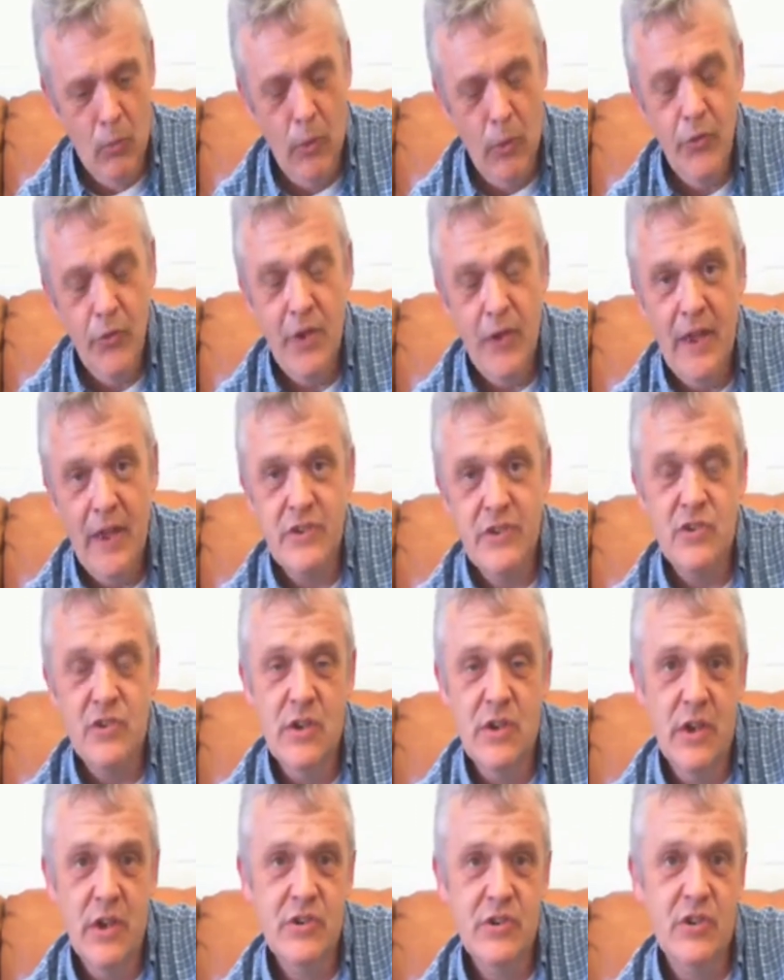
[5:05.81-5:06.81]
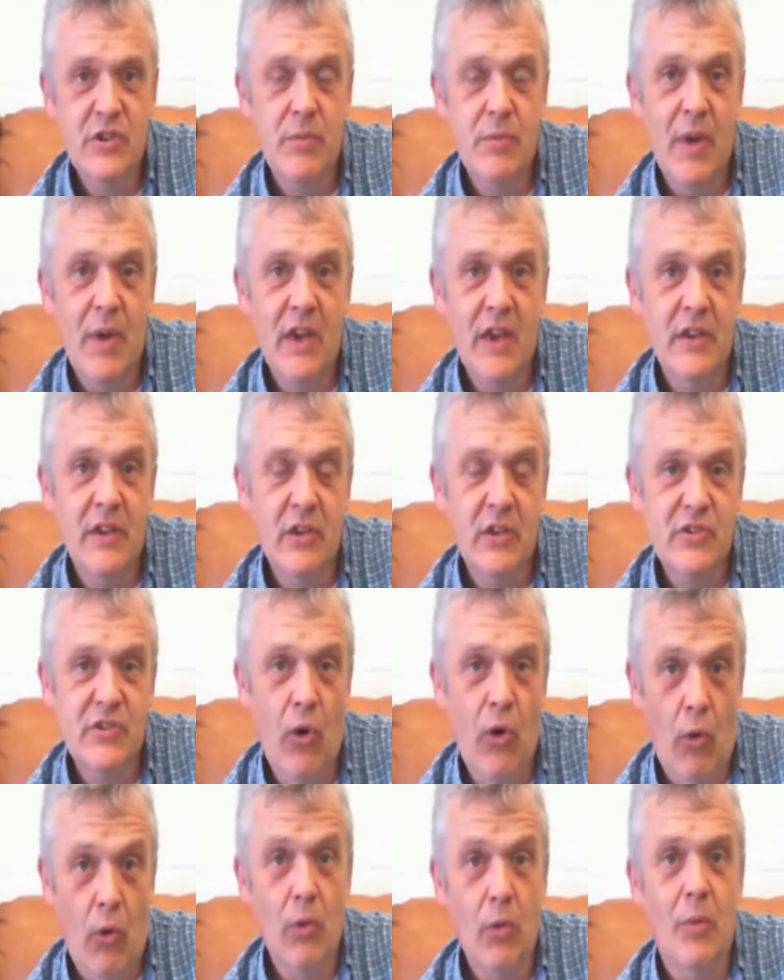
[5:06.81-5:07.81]
What the nature-nurture debate is
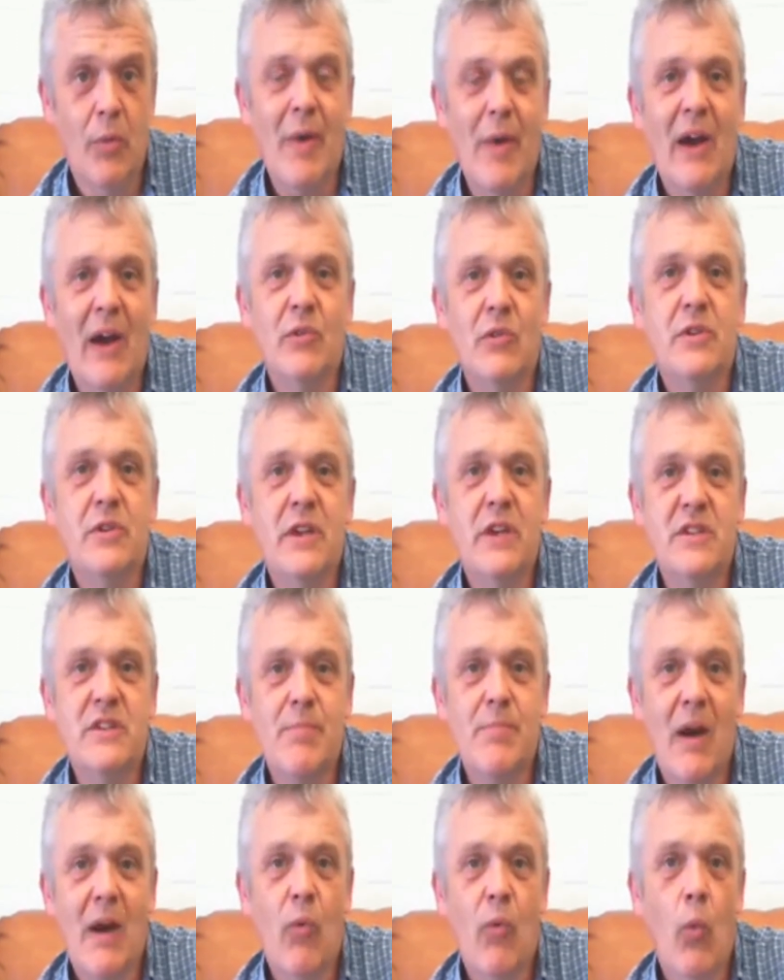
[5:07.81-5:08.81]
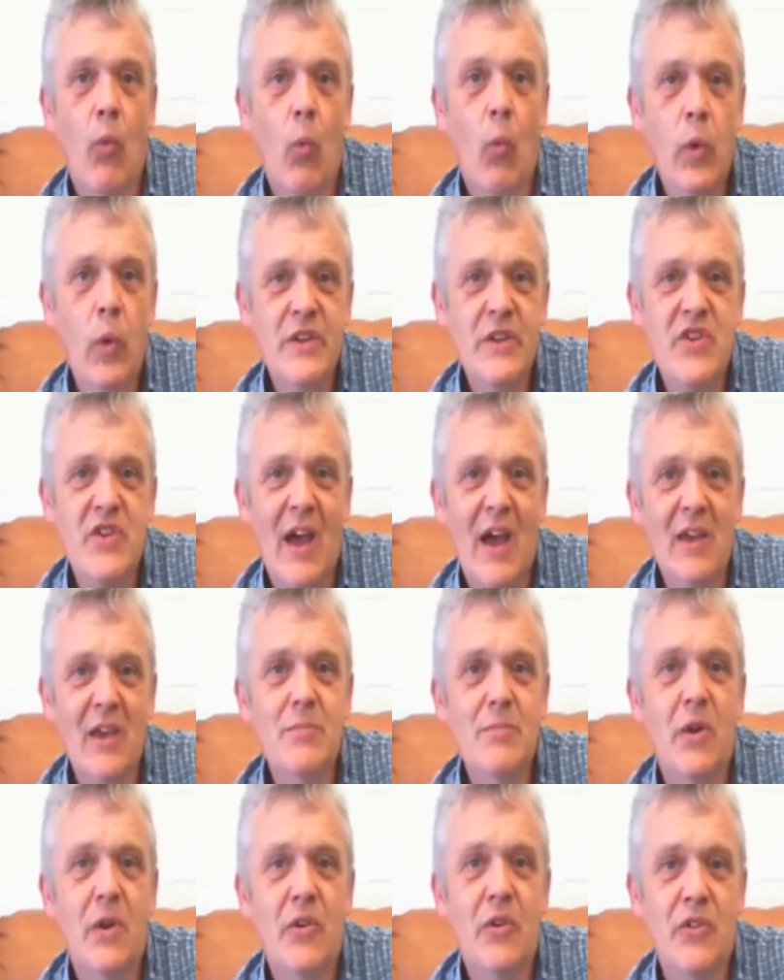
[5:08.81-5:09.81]
all about is about which
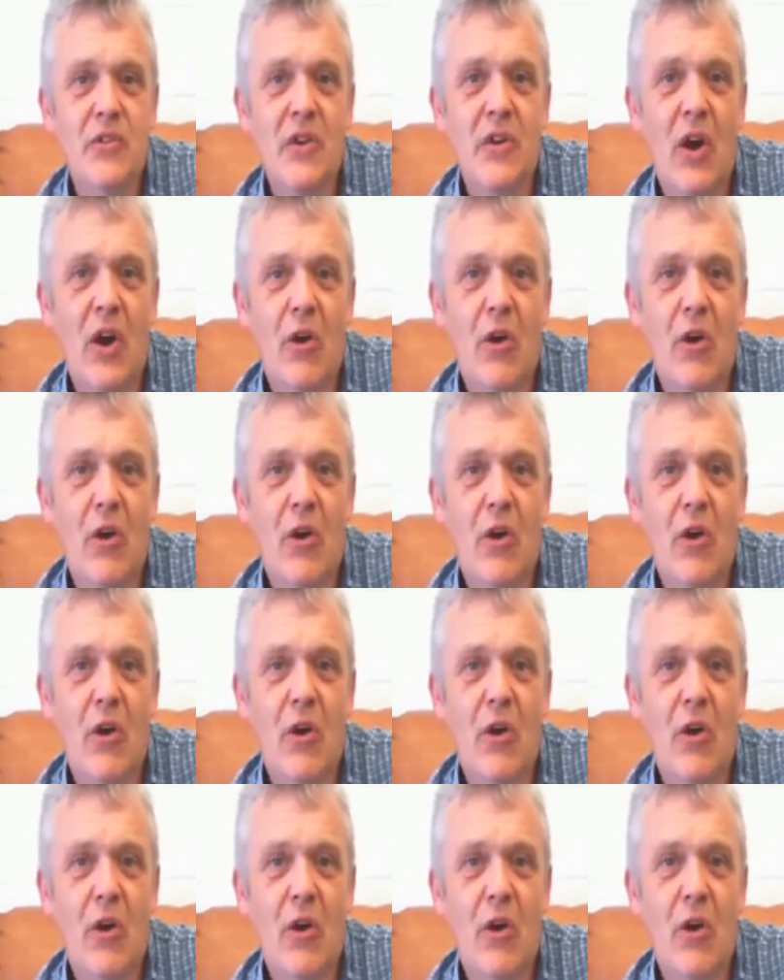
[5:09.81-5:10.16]
element